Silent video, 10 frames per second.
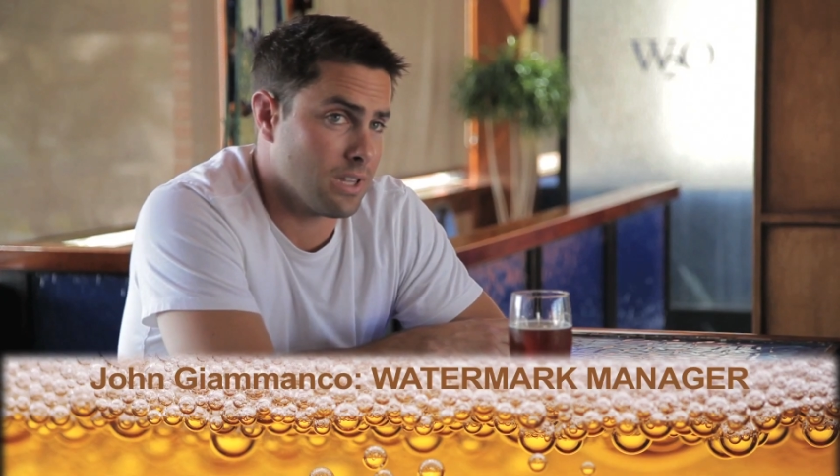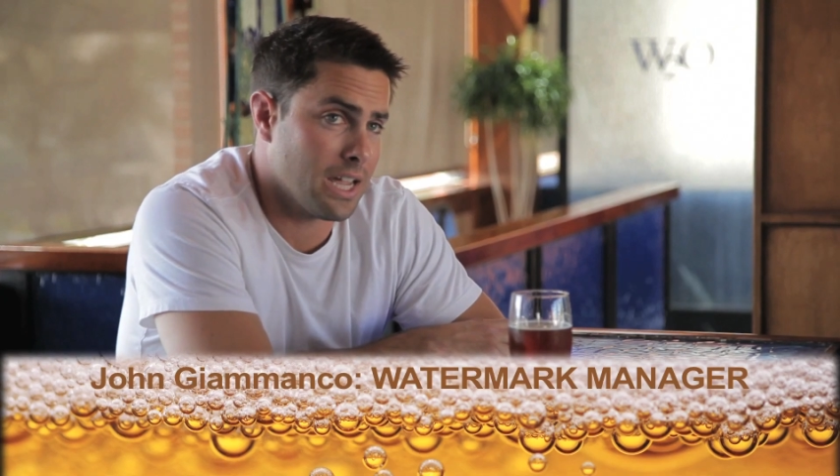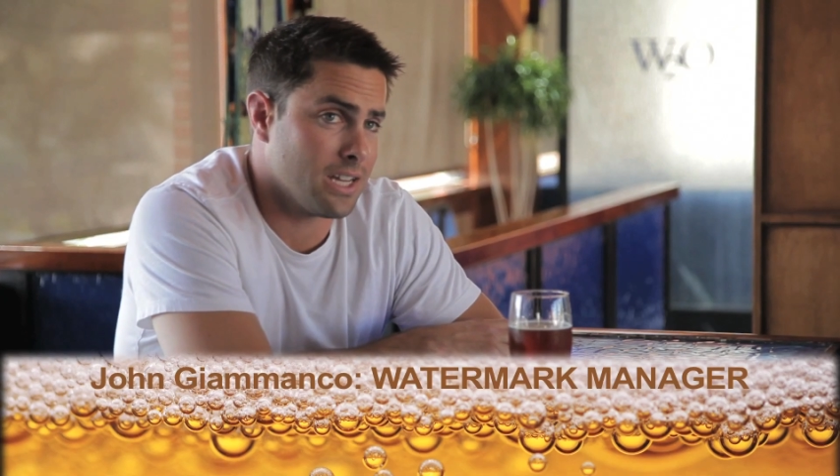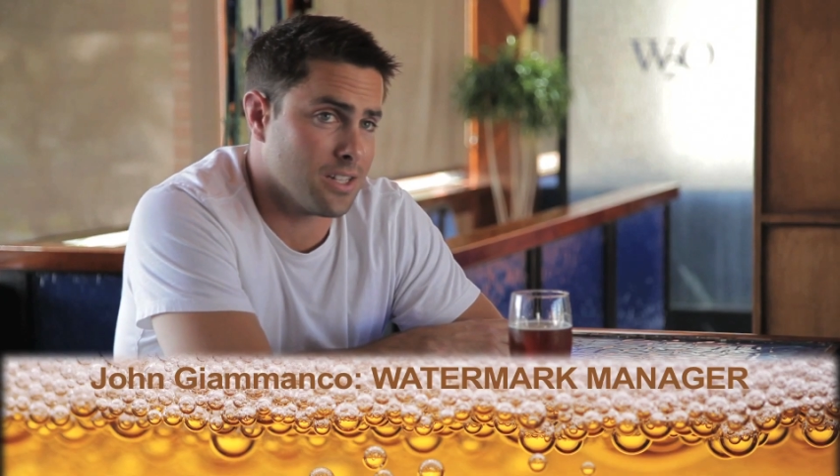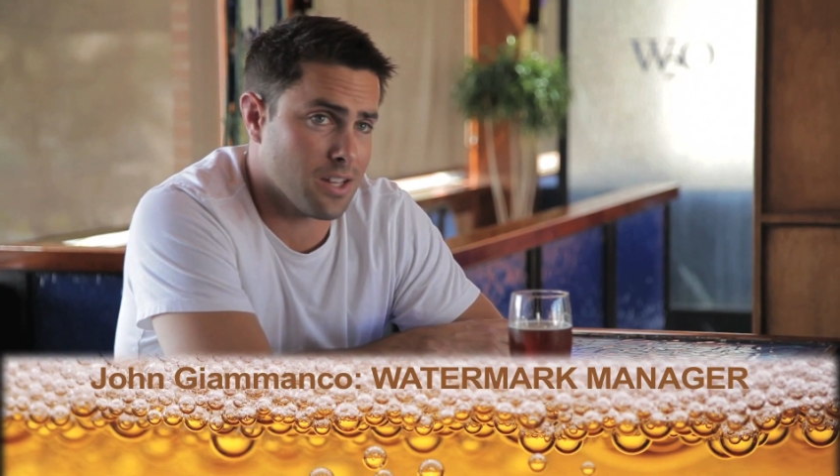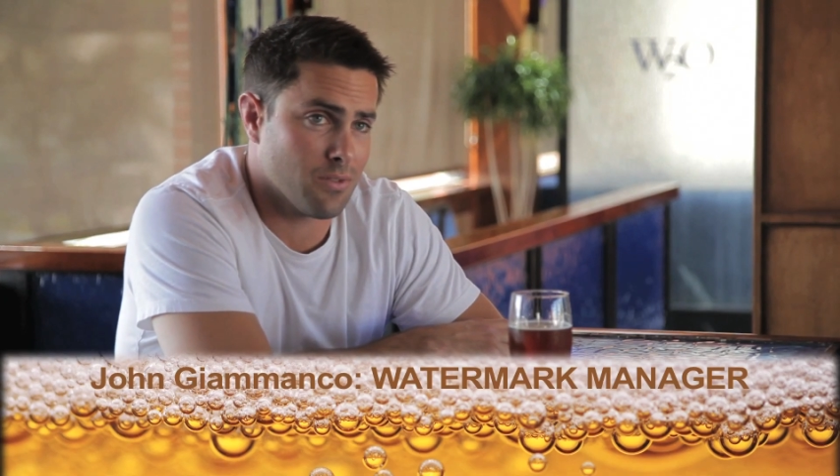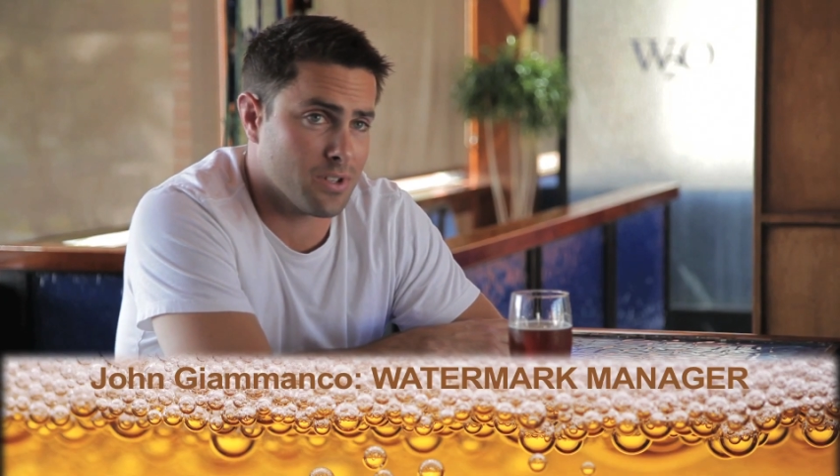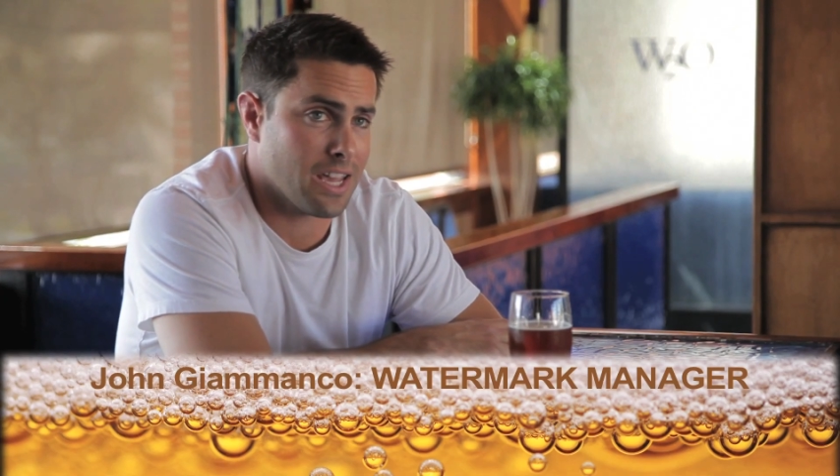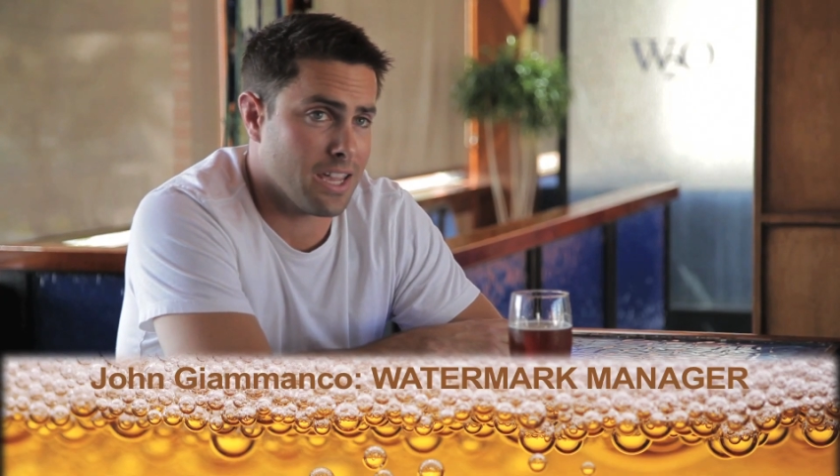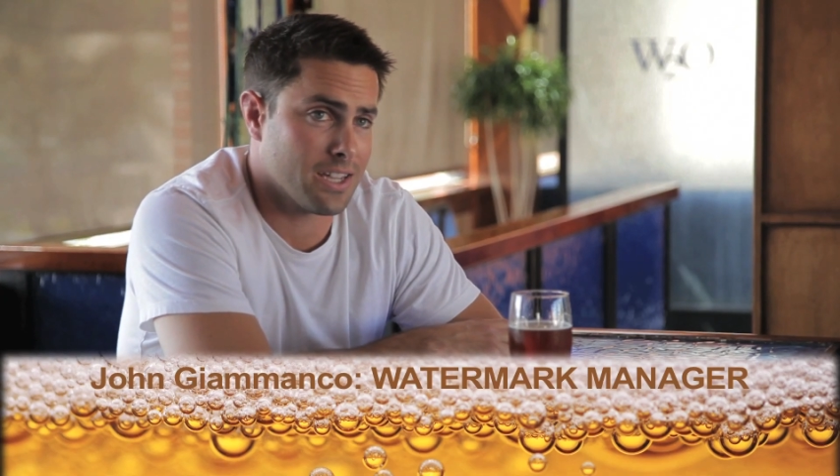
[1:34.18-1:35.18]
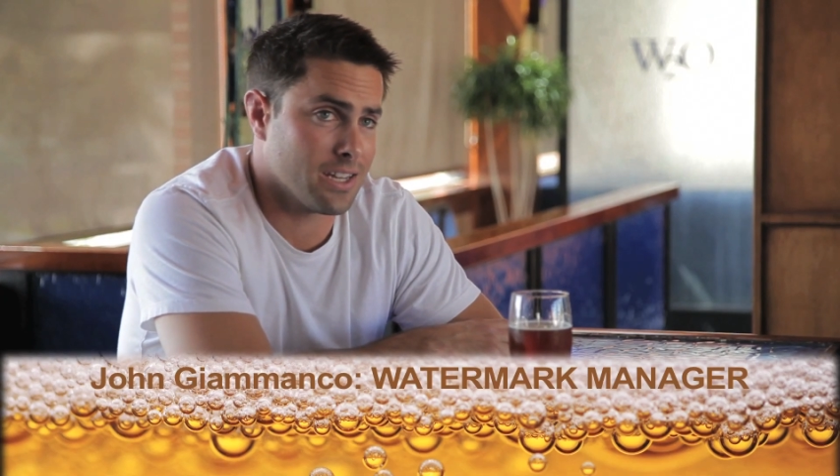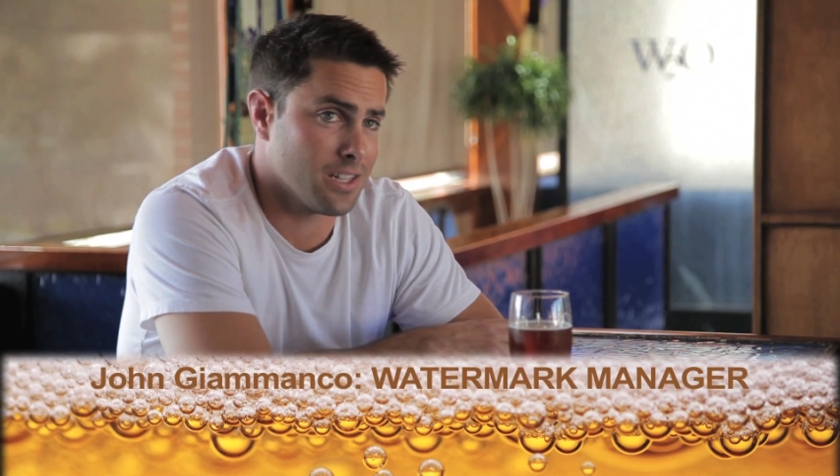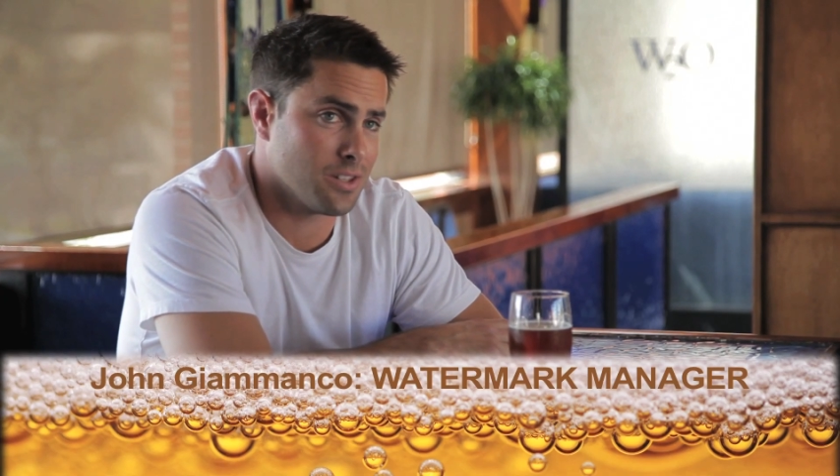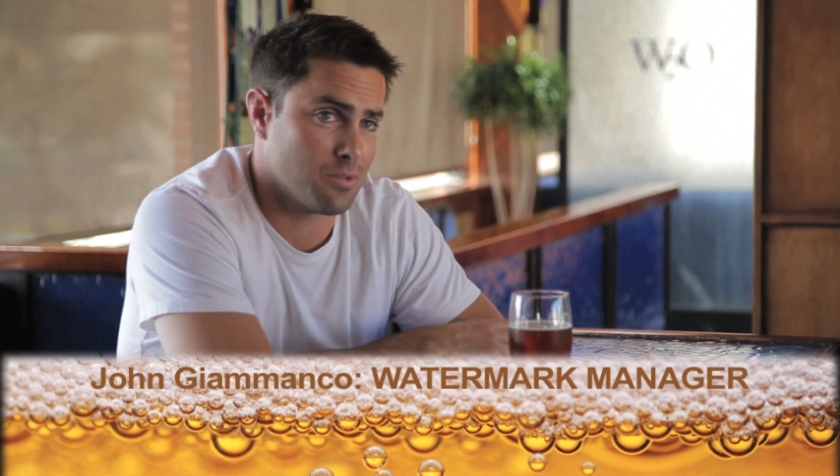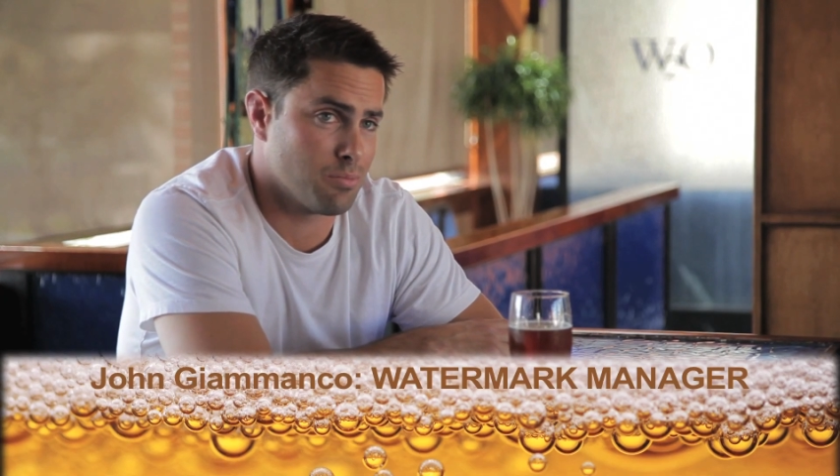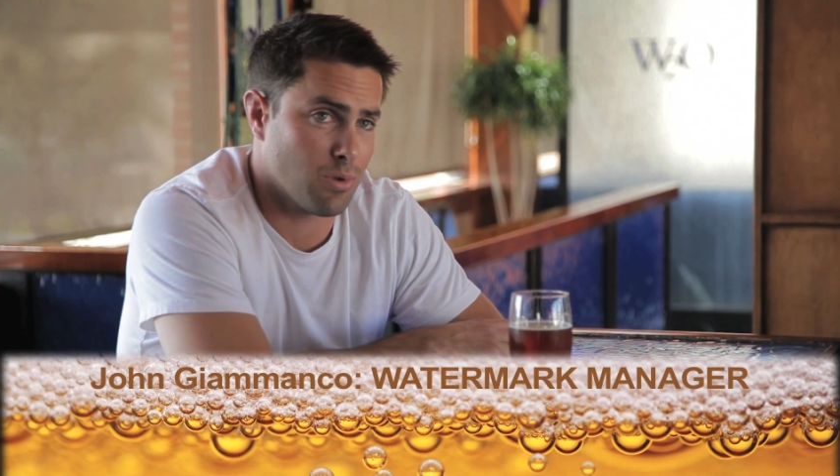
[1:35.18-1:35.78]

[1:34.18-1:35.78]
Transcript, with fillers: lady has ever taken his